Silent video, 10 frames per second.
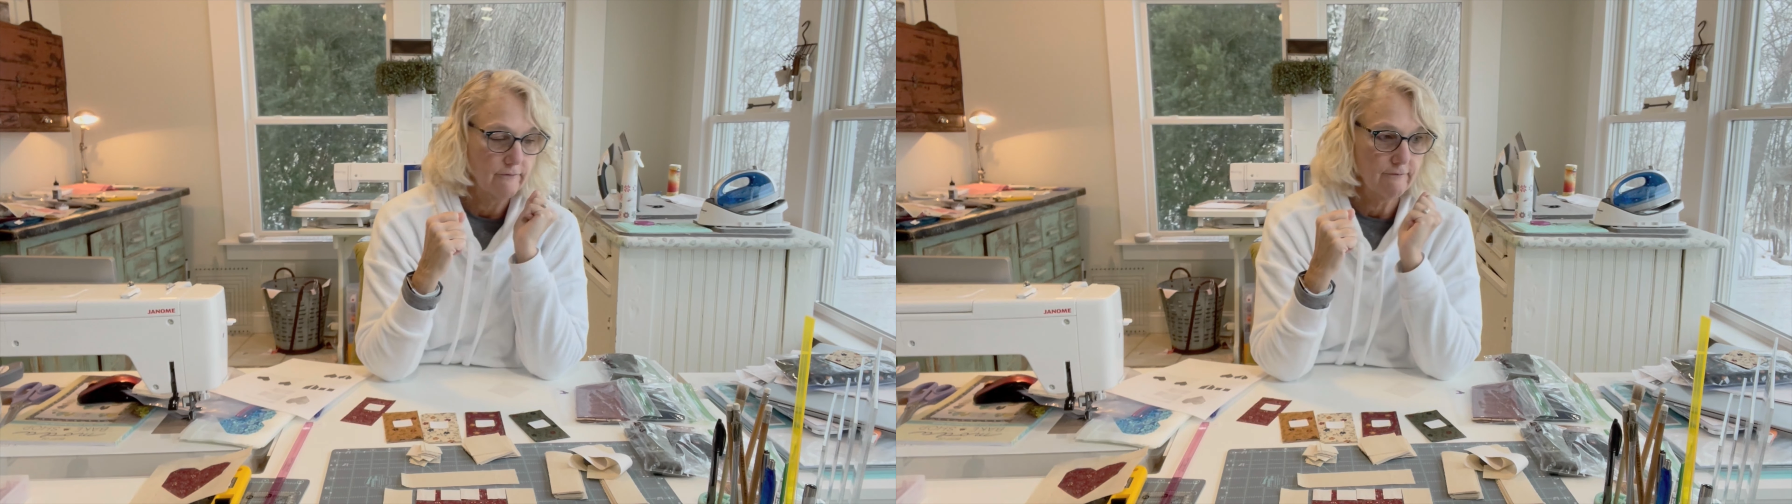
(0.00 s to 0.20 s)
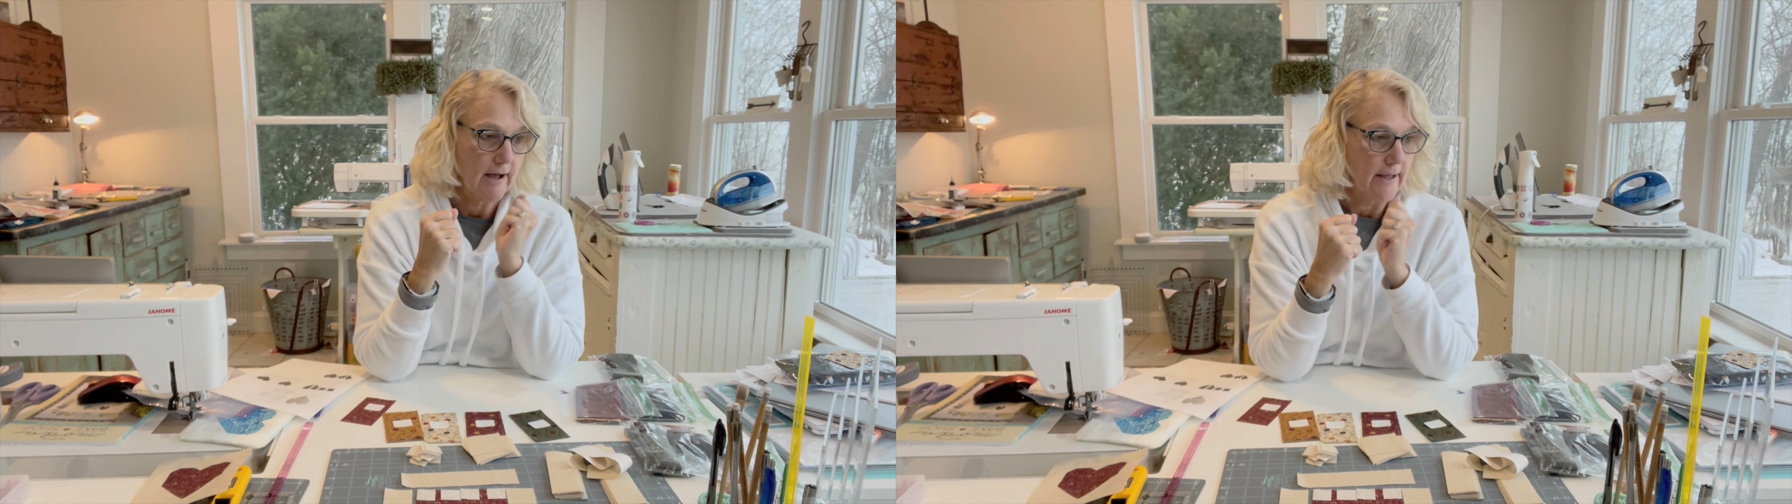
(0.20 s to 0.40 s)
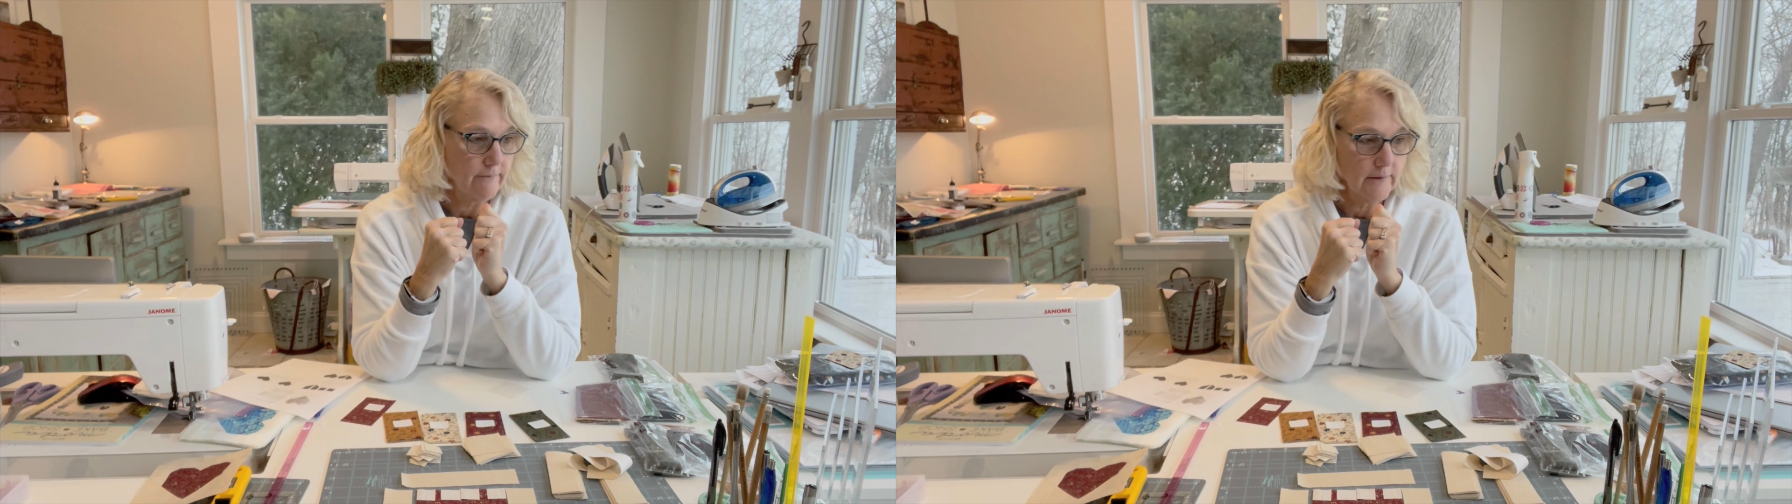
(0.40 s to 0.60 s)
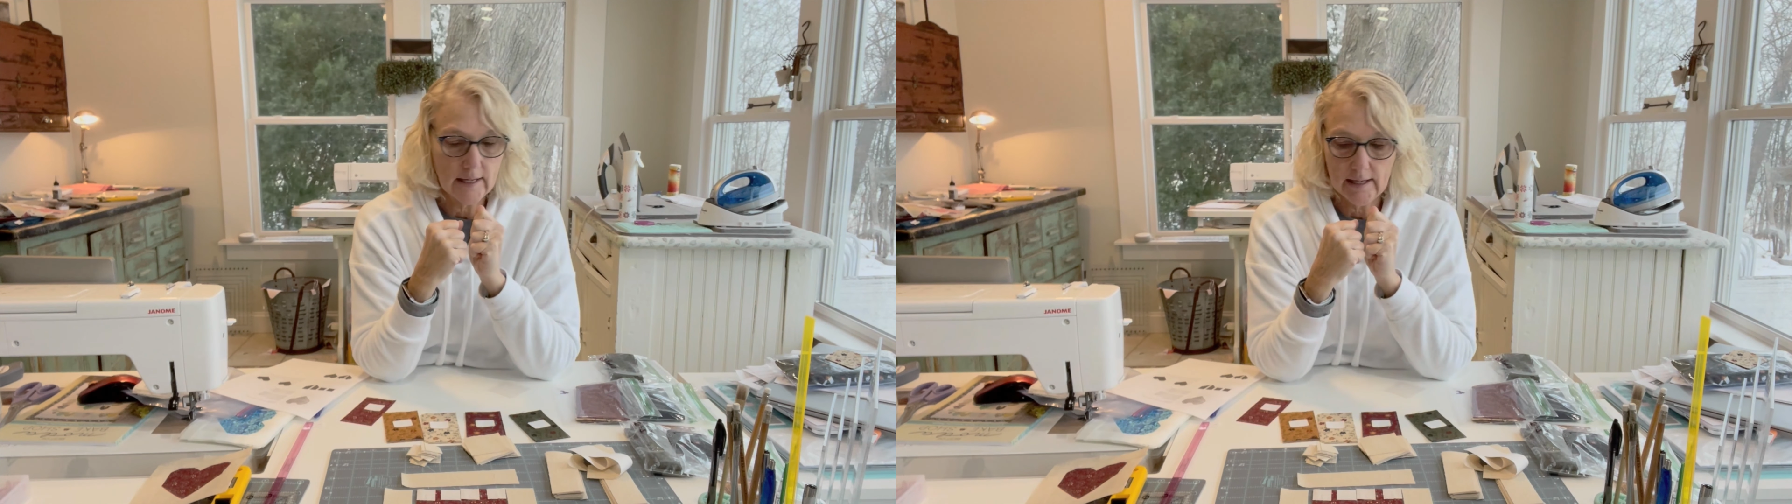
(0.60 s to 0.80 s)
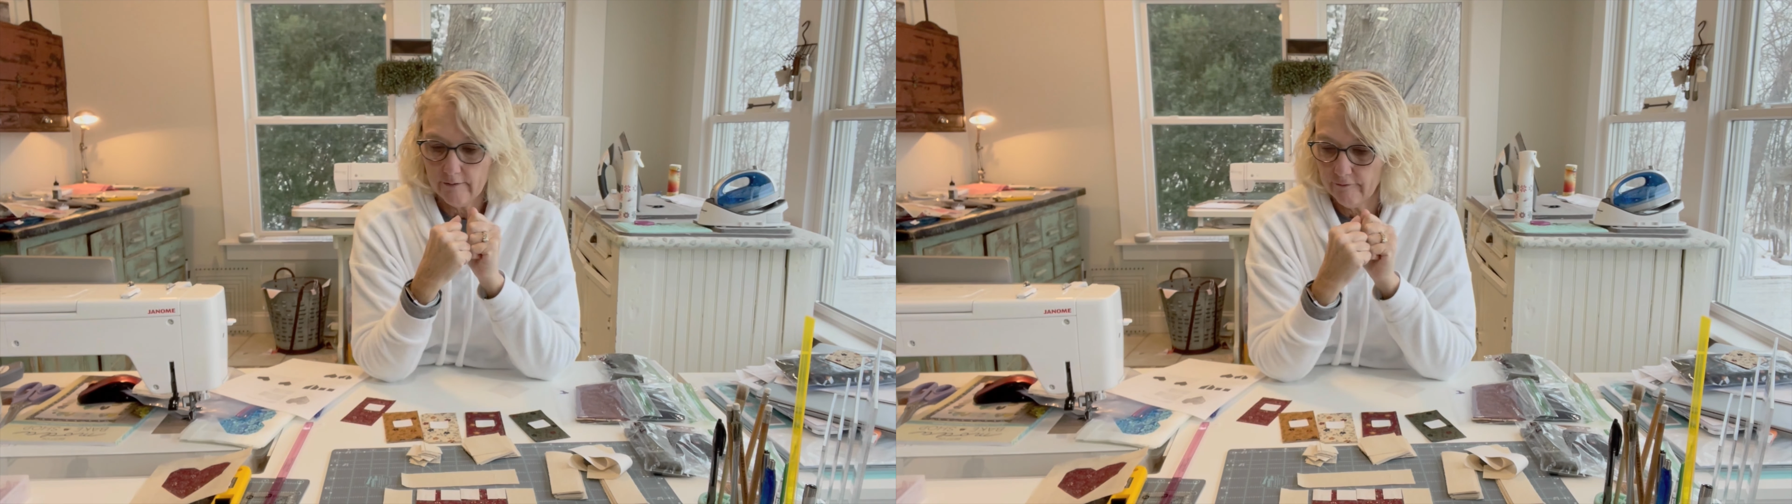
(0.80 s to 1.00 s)

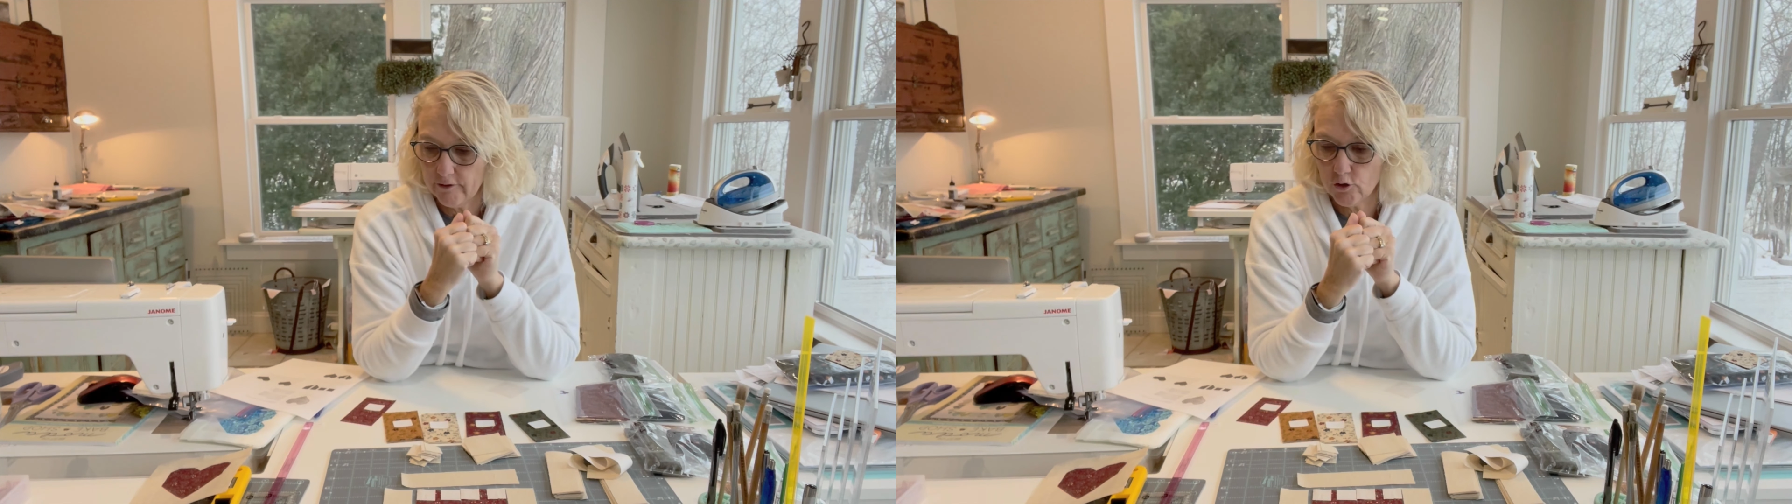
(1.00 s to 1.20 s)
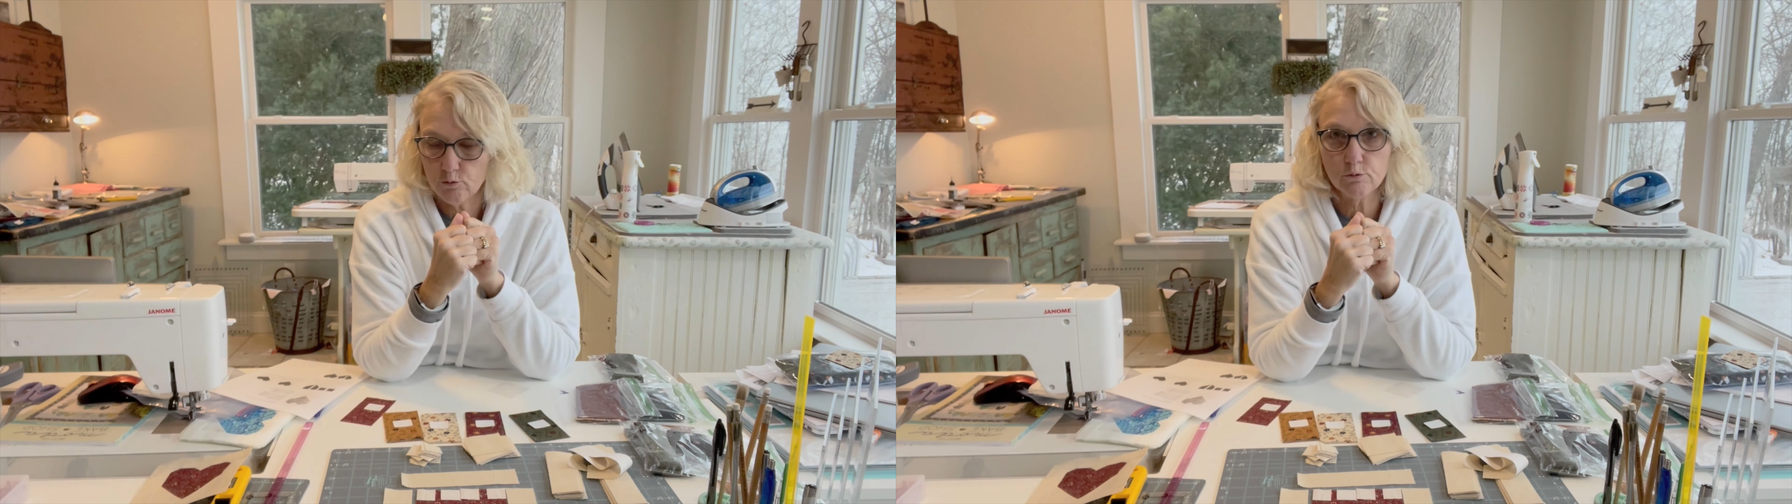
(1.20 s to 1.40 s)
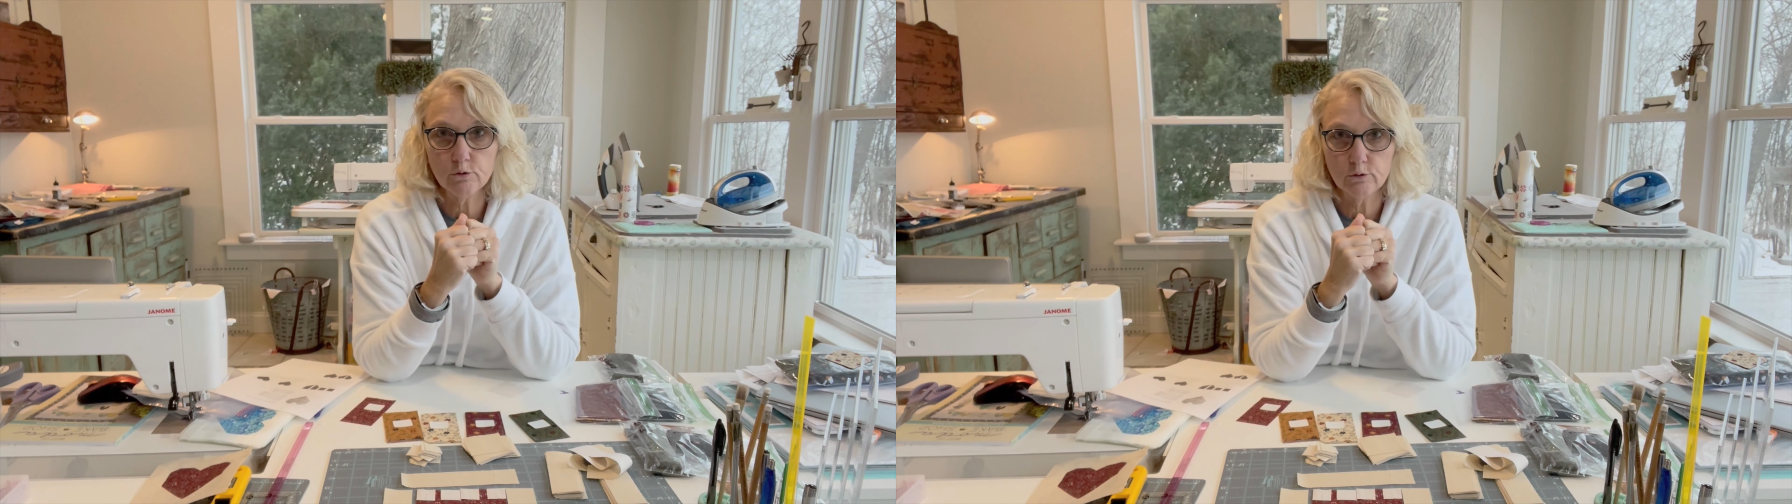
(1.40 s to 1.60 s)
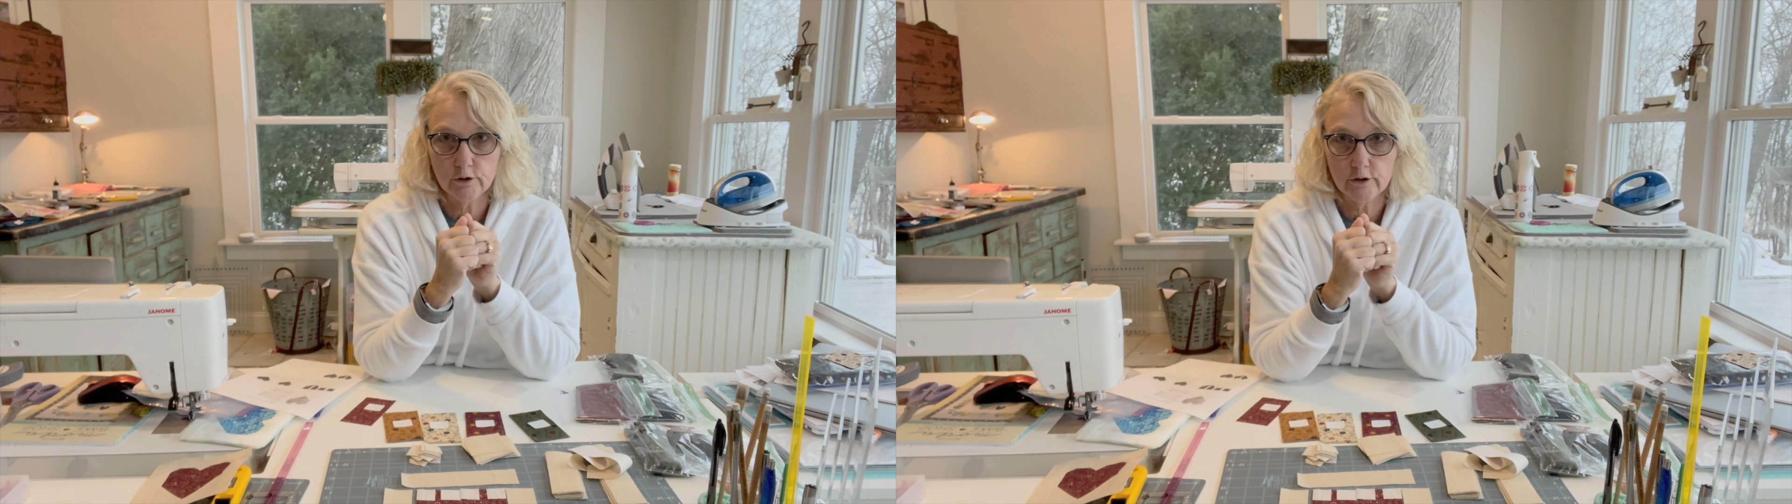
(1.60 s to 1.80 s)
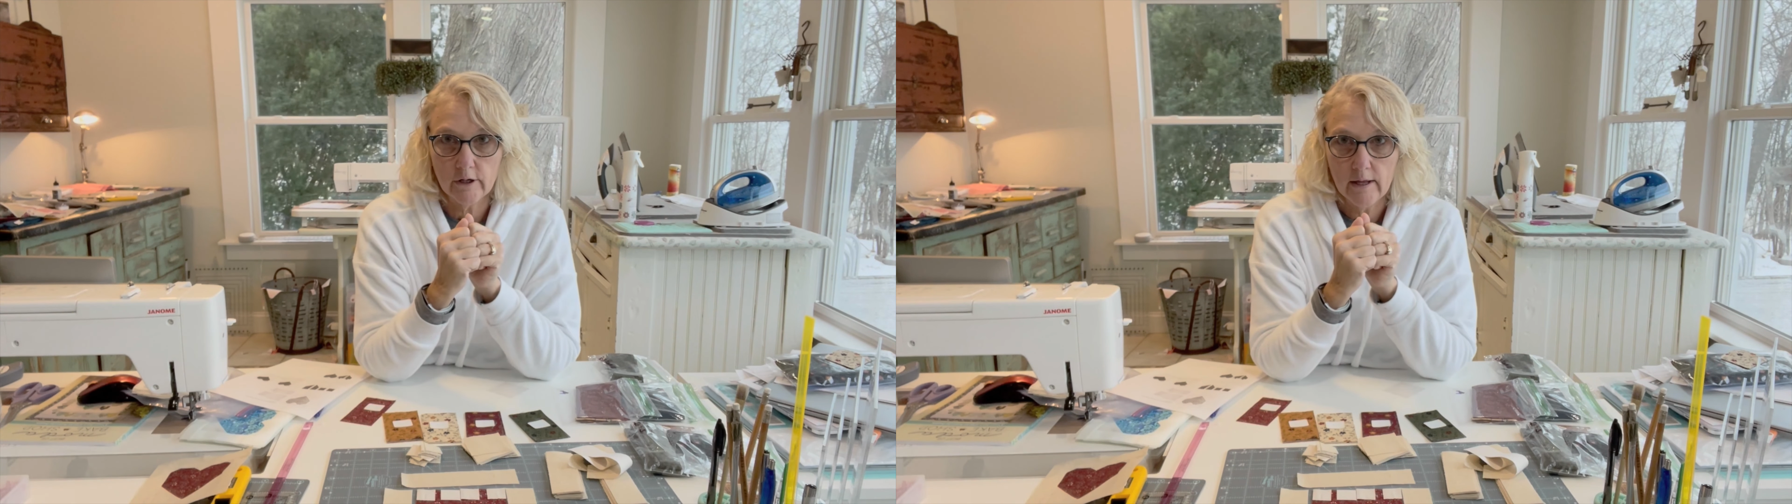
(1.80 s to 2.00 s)
5.5 inch ruler